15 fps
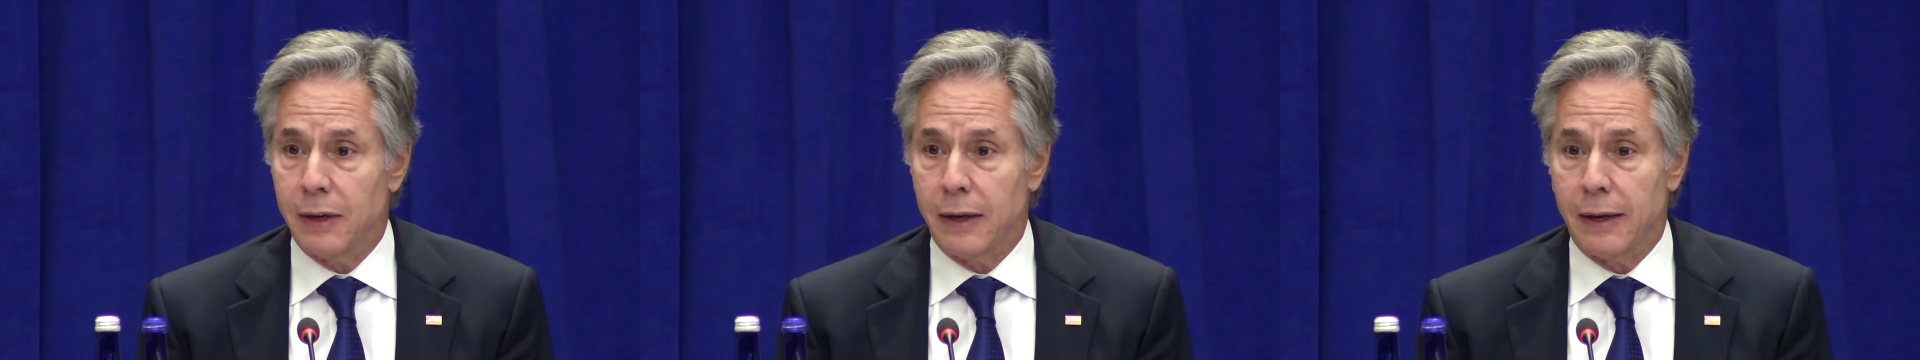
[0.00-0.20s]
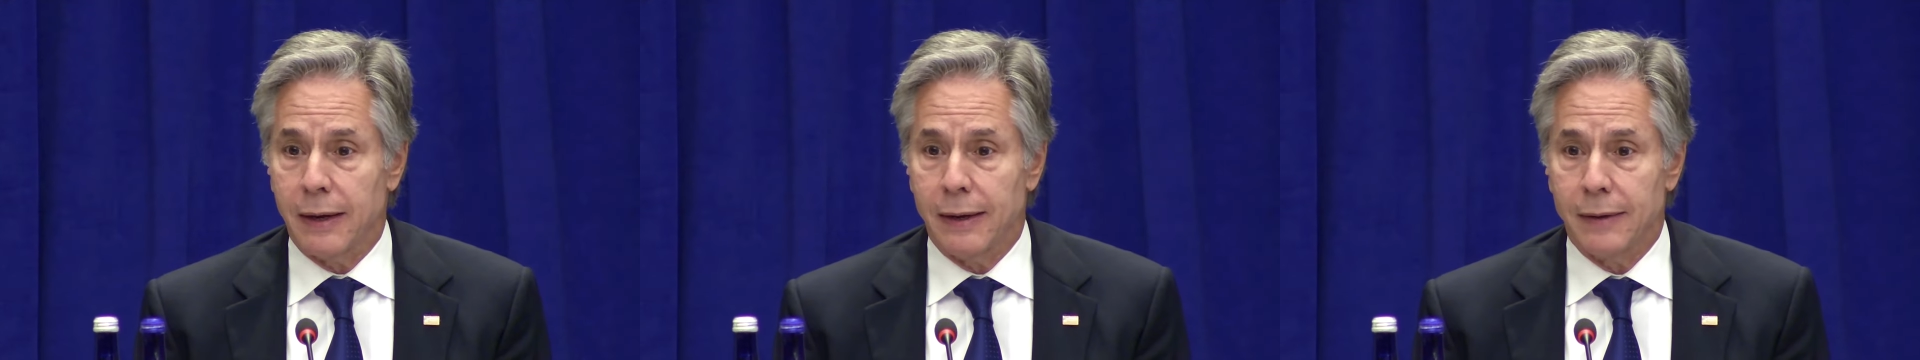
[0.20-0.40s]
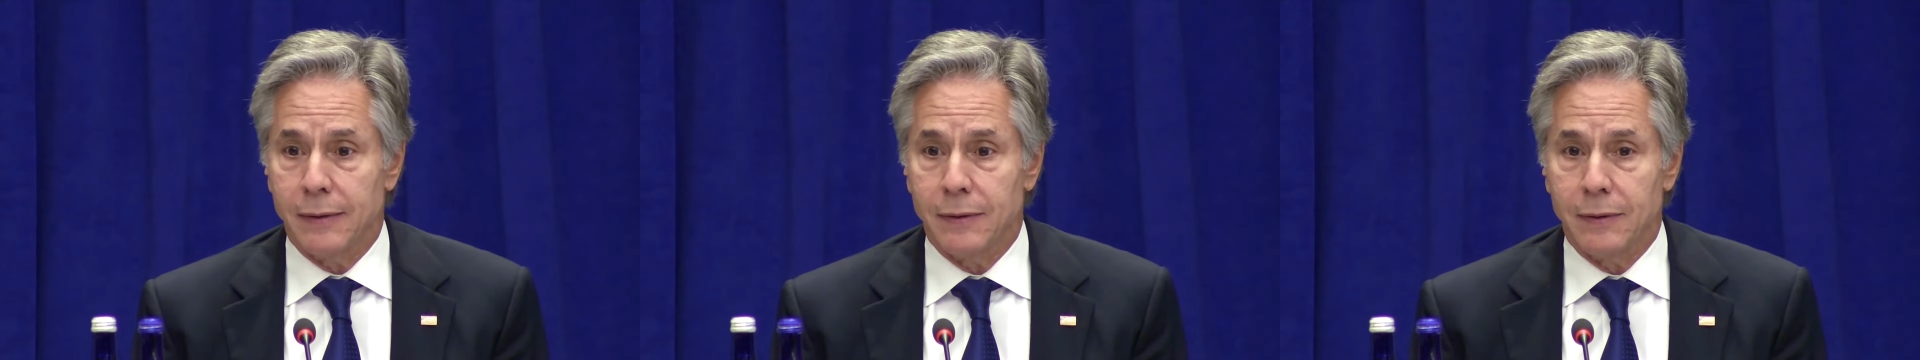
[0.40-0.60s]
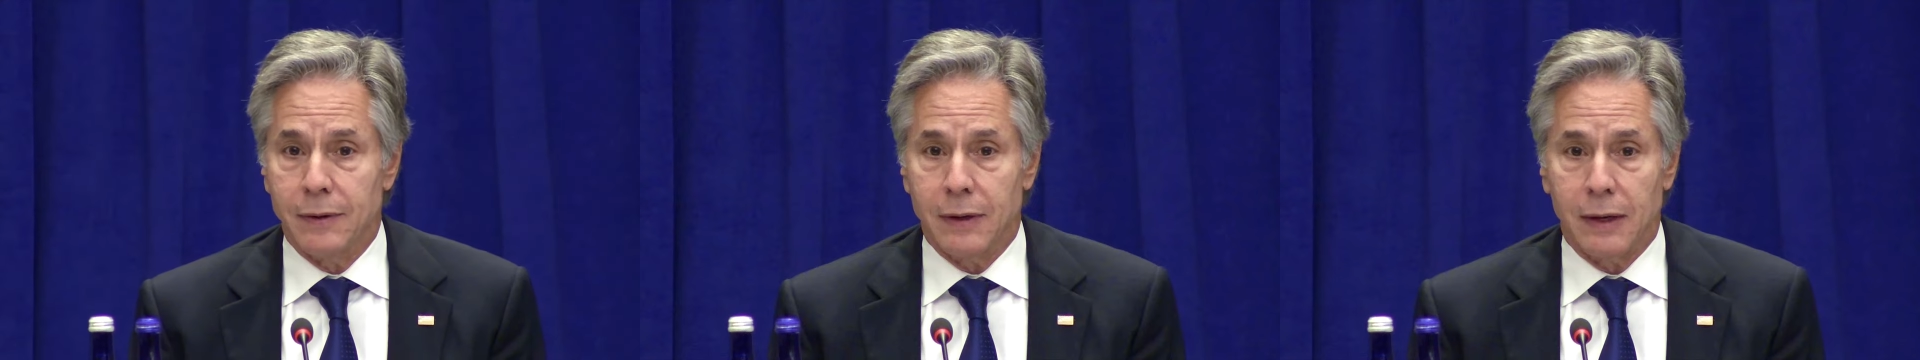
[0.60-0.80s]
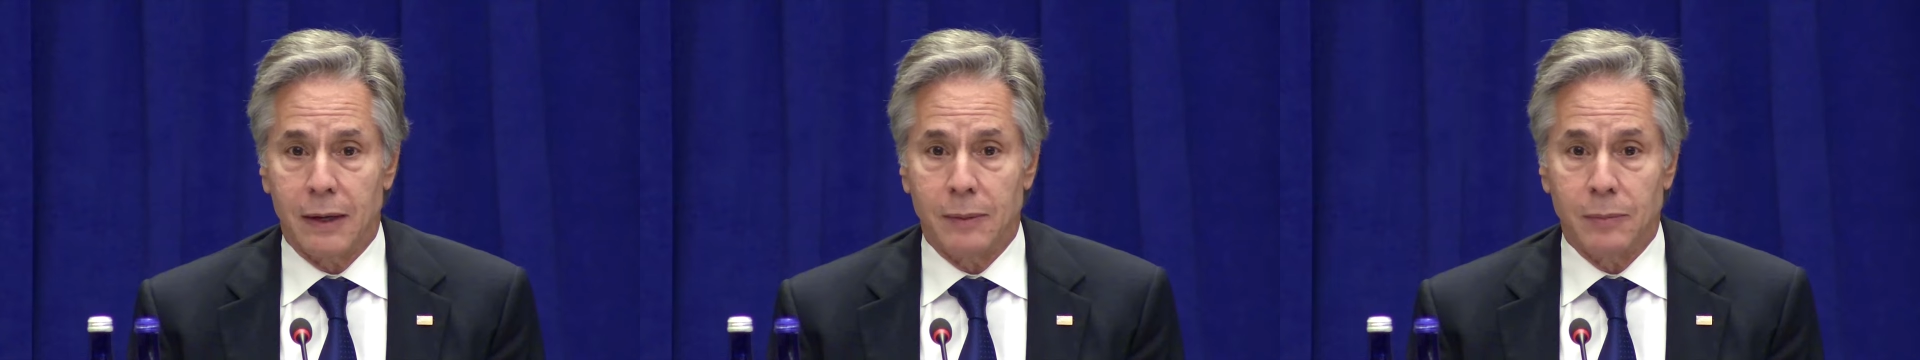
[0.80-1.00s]
and
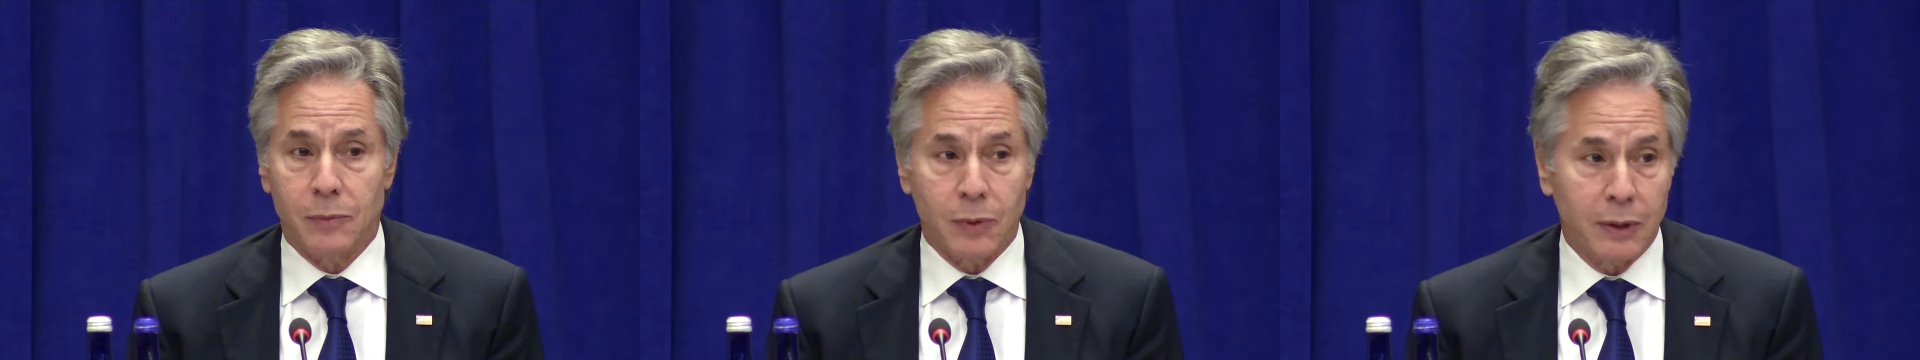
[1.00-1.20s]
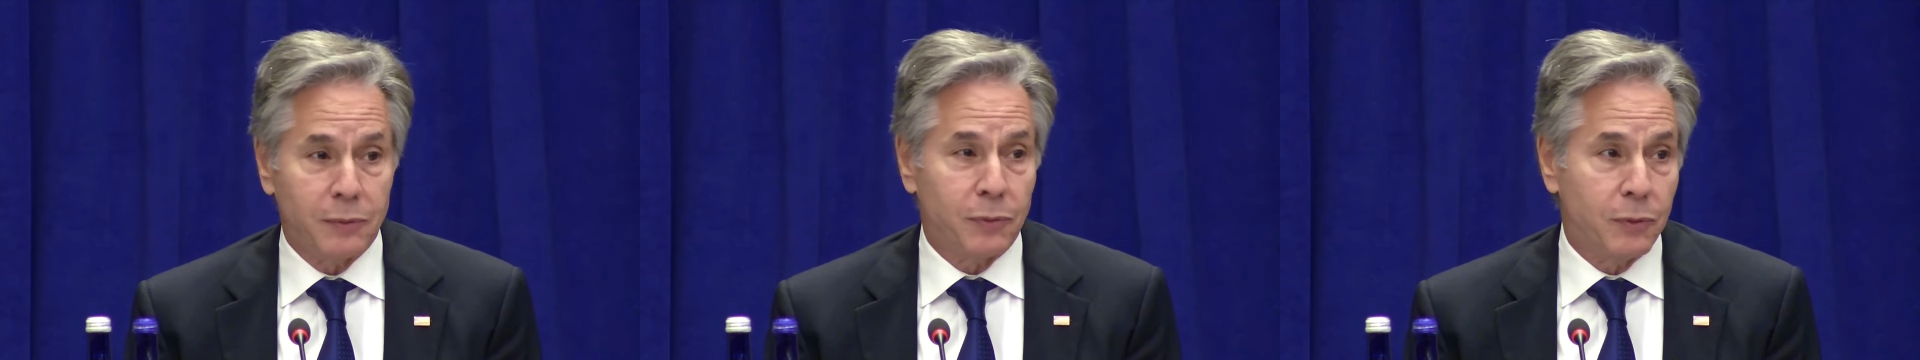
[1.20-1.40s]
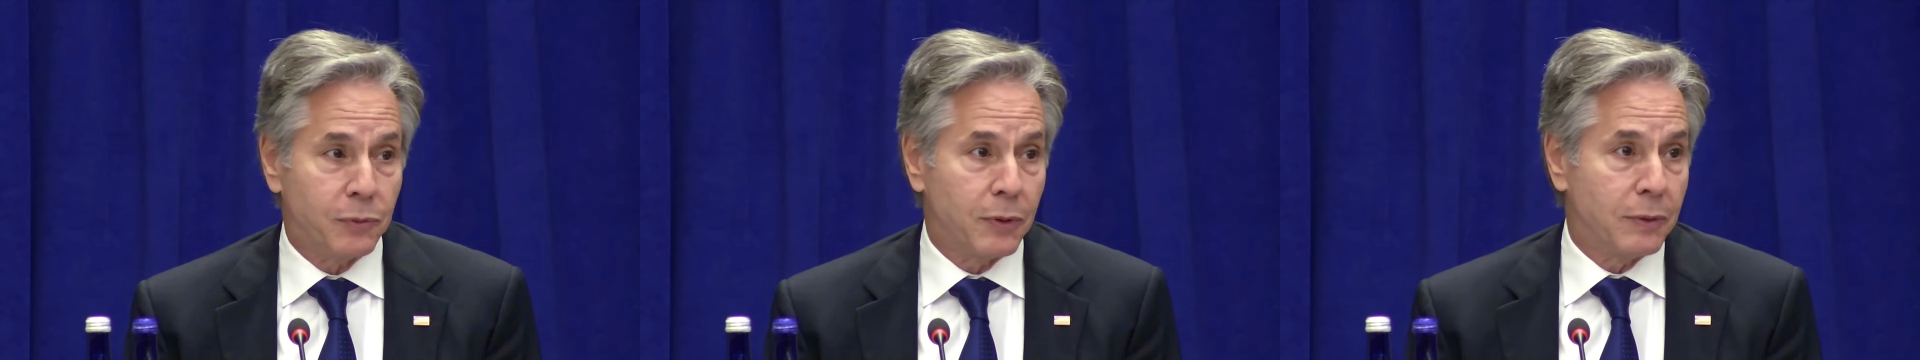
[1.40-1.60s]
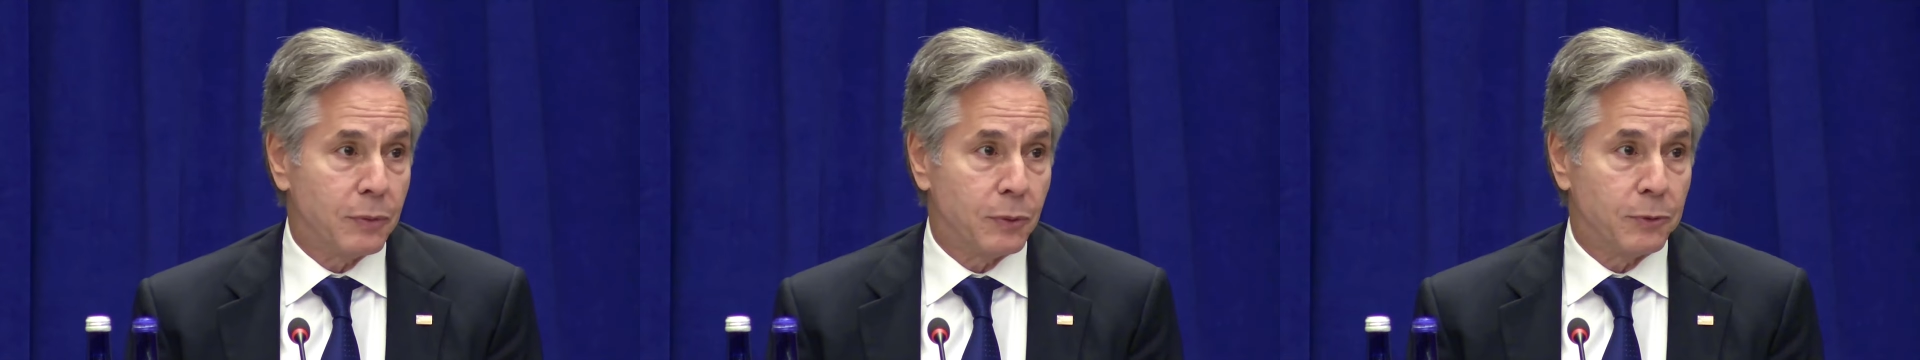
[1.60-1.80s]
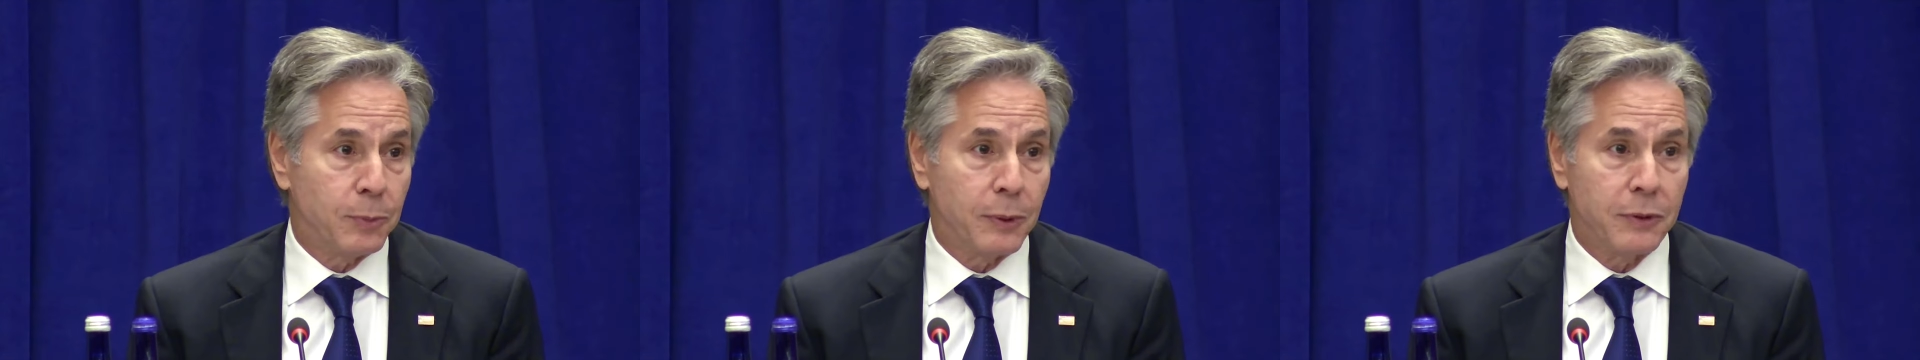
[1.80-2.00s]
I'm grateful for
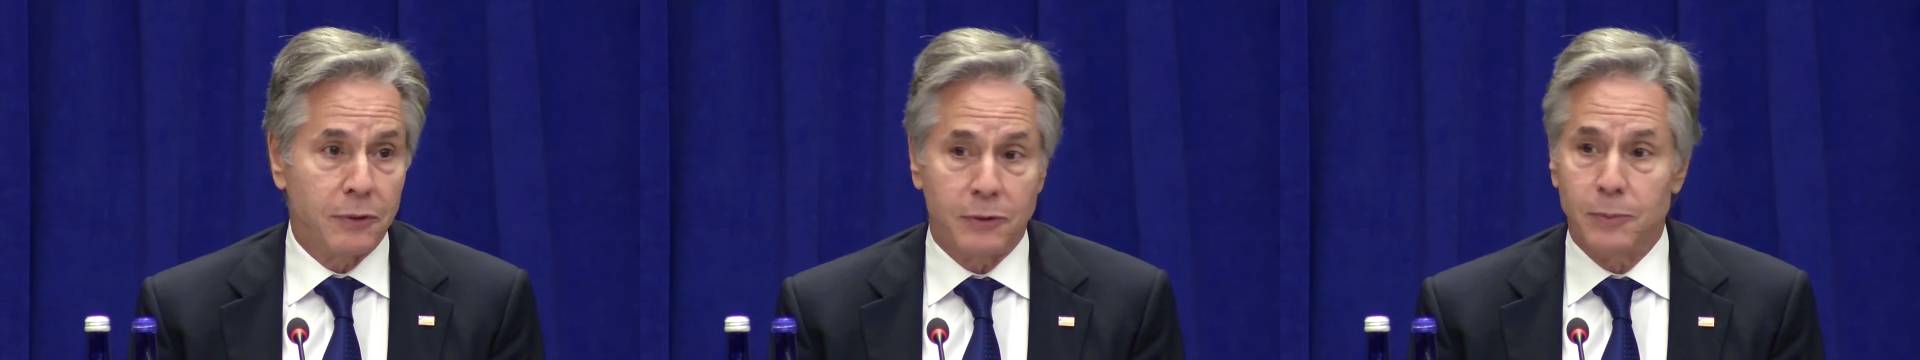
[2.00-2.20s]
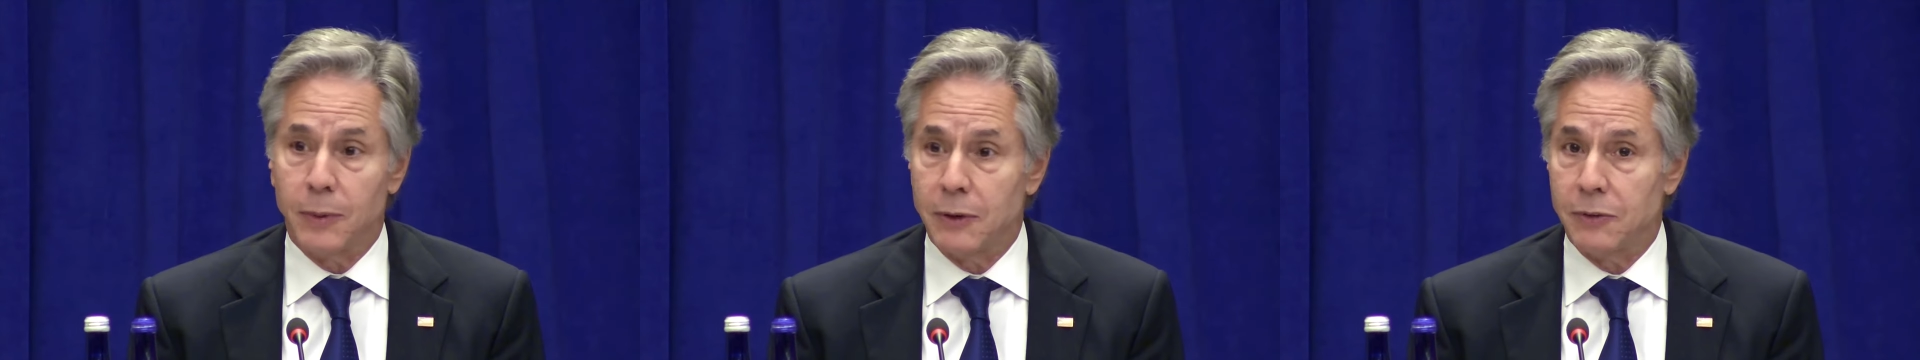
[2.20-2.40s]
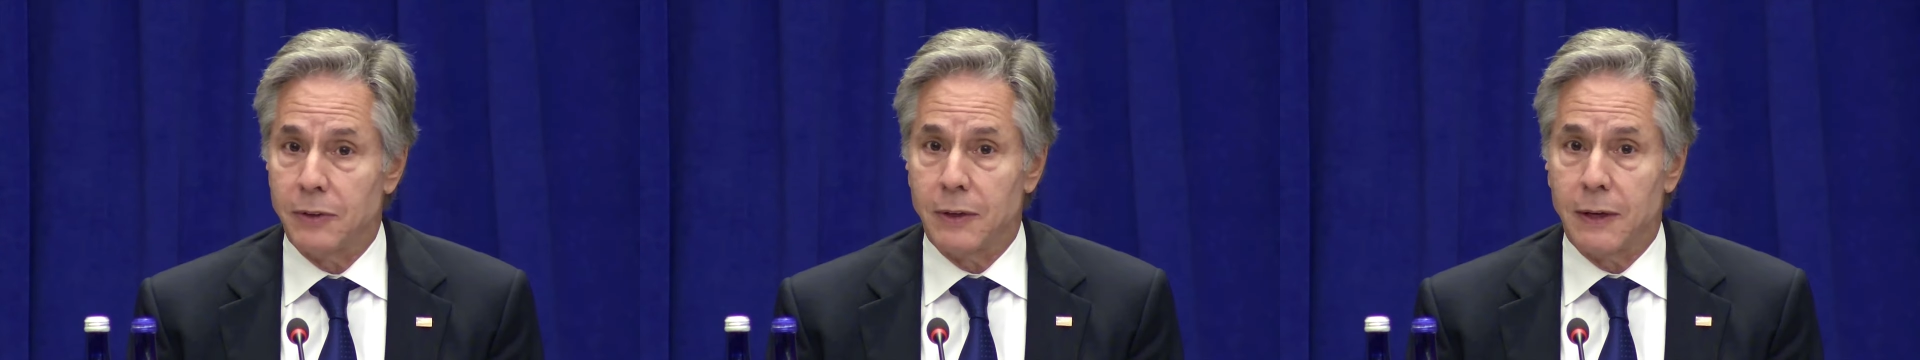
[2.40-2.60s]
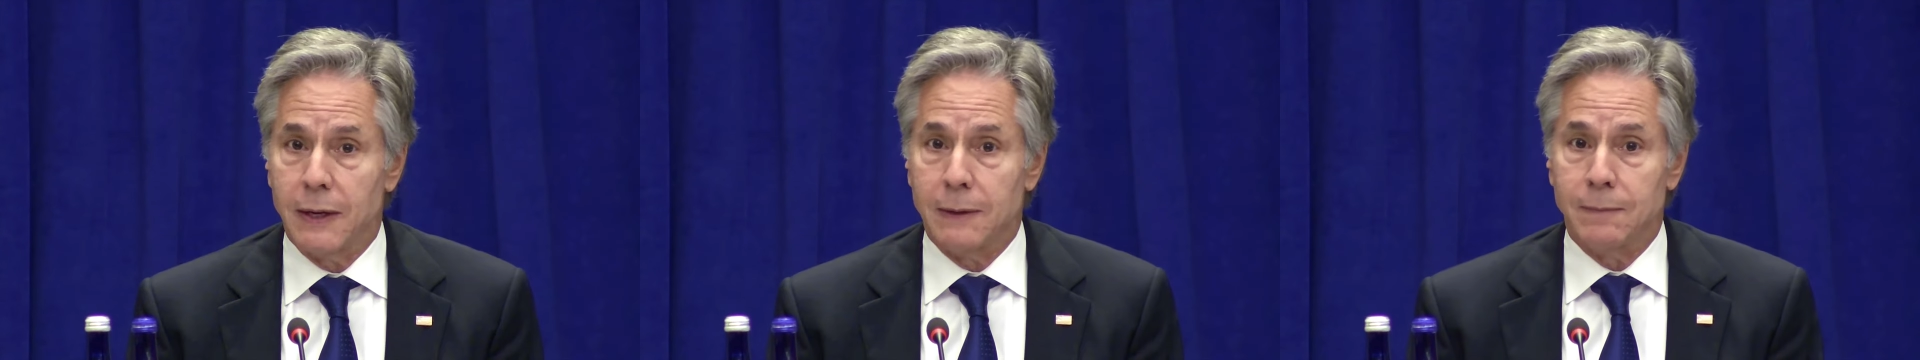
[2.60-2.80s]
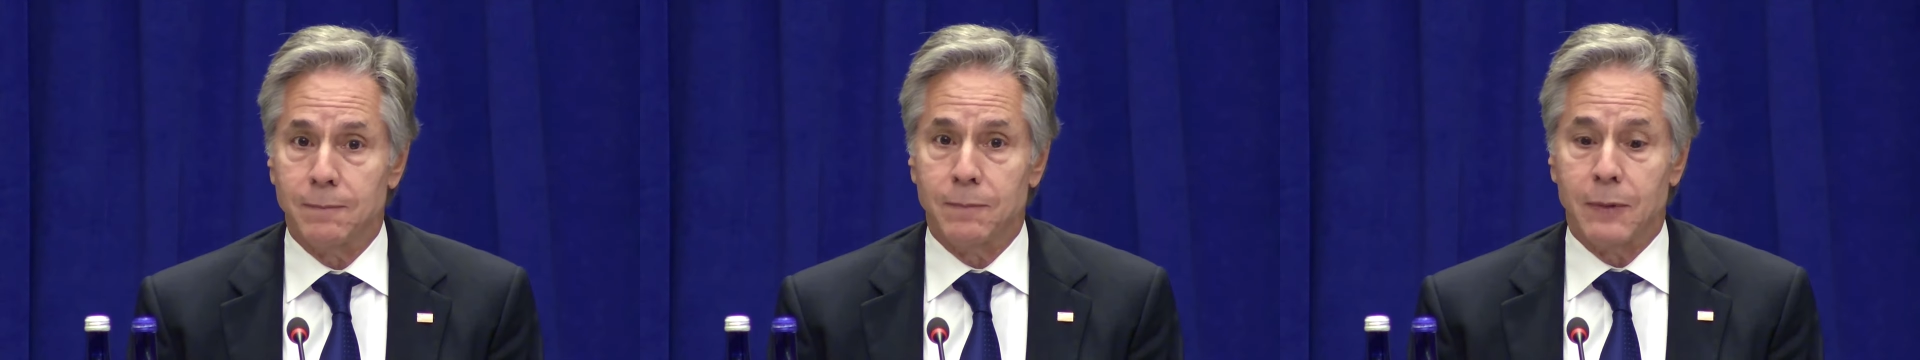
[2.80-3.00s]
everyone's participation today.